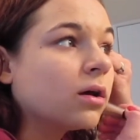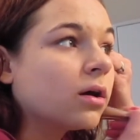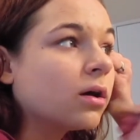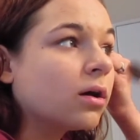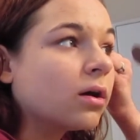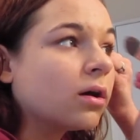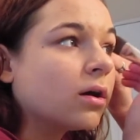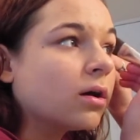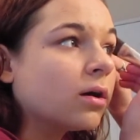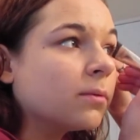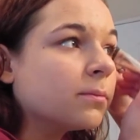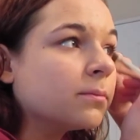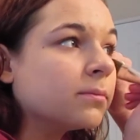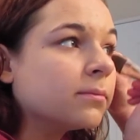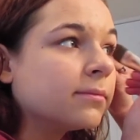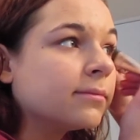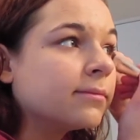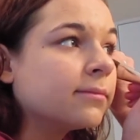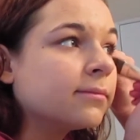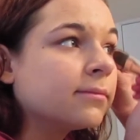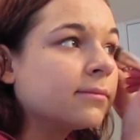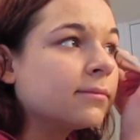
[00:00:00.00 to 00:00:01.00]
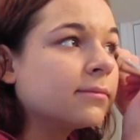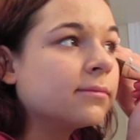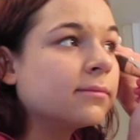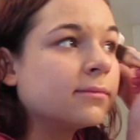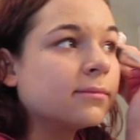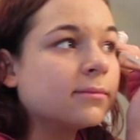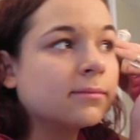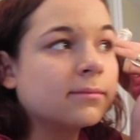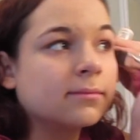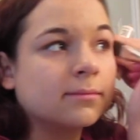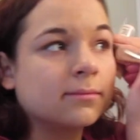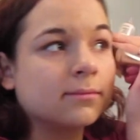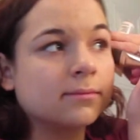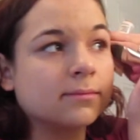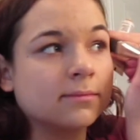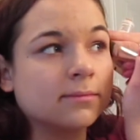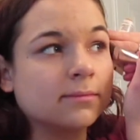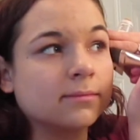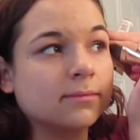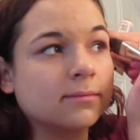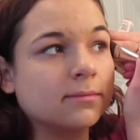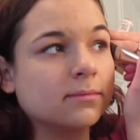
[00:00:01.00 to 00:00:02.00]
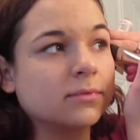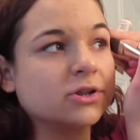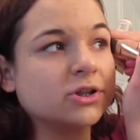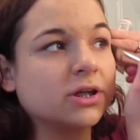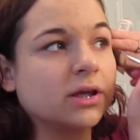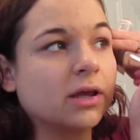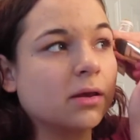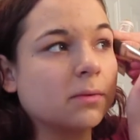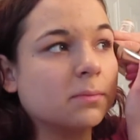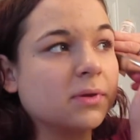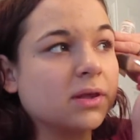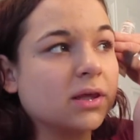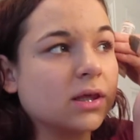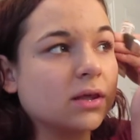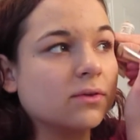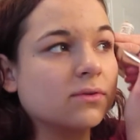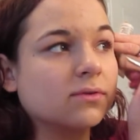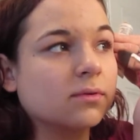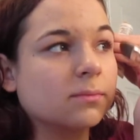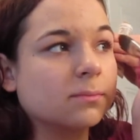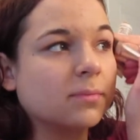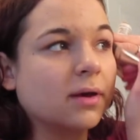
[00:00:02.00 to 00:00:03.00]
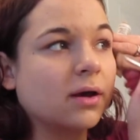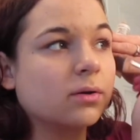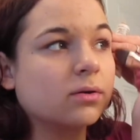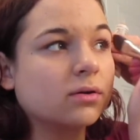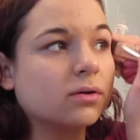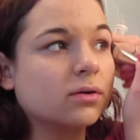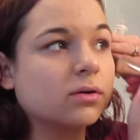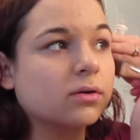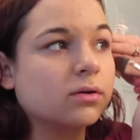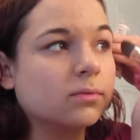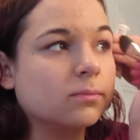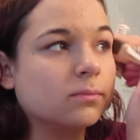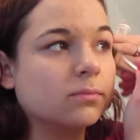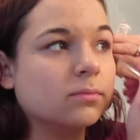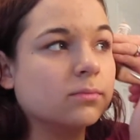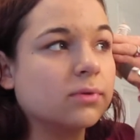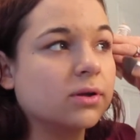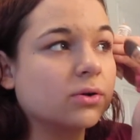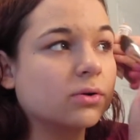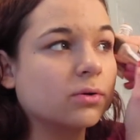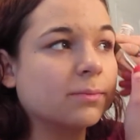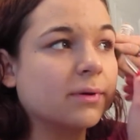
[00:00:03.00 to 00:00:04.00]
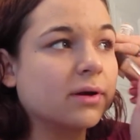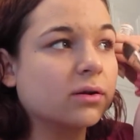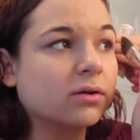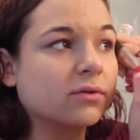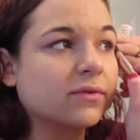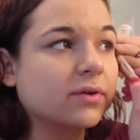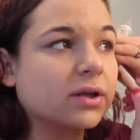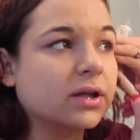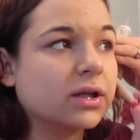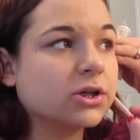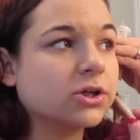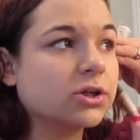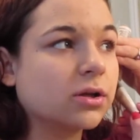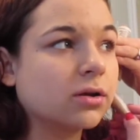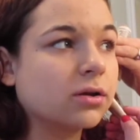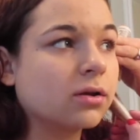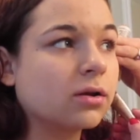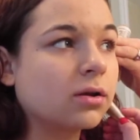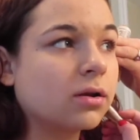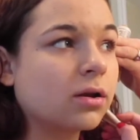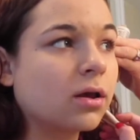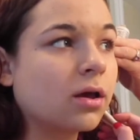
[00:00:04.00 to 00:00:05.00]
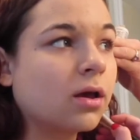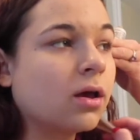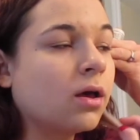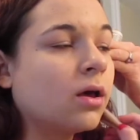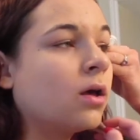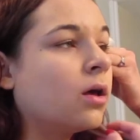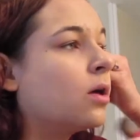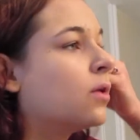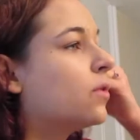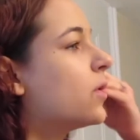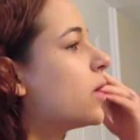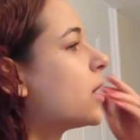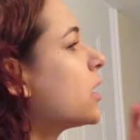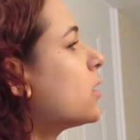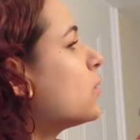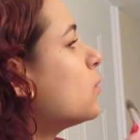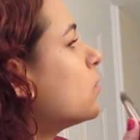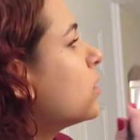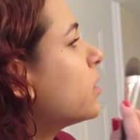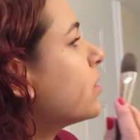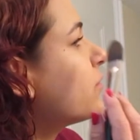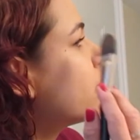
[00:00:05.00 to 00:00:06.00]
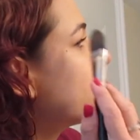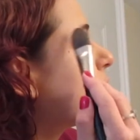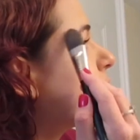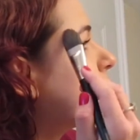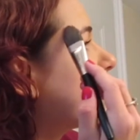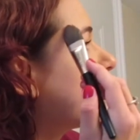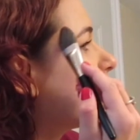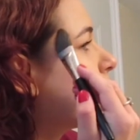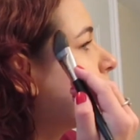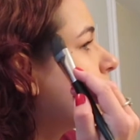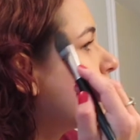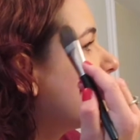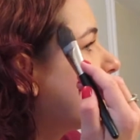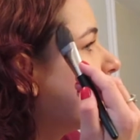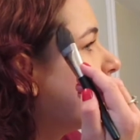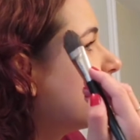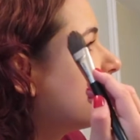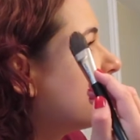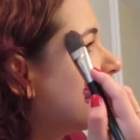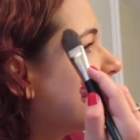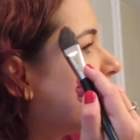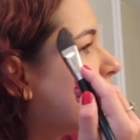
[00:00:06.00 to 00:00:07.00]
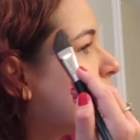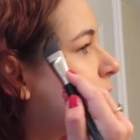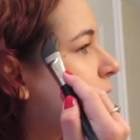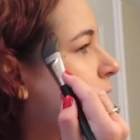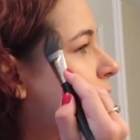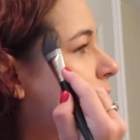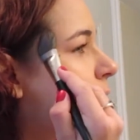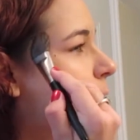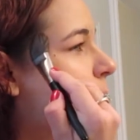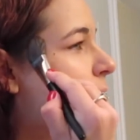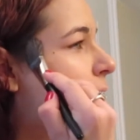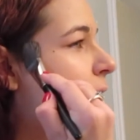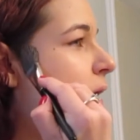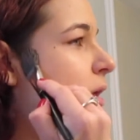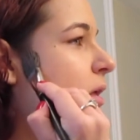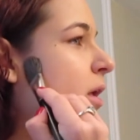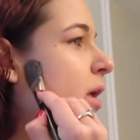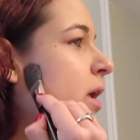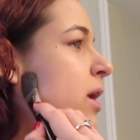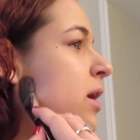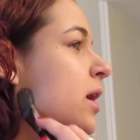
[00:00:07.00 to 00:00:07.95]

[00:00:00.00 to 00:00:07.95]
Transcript: um, she gave me some powder mineral powder foundation that I wore for a while.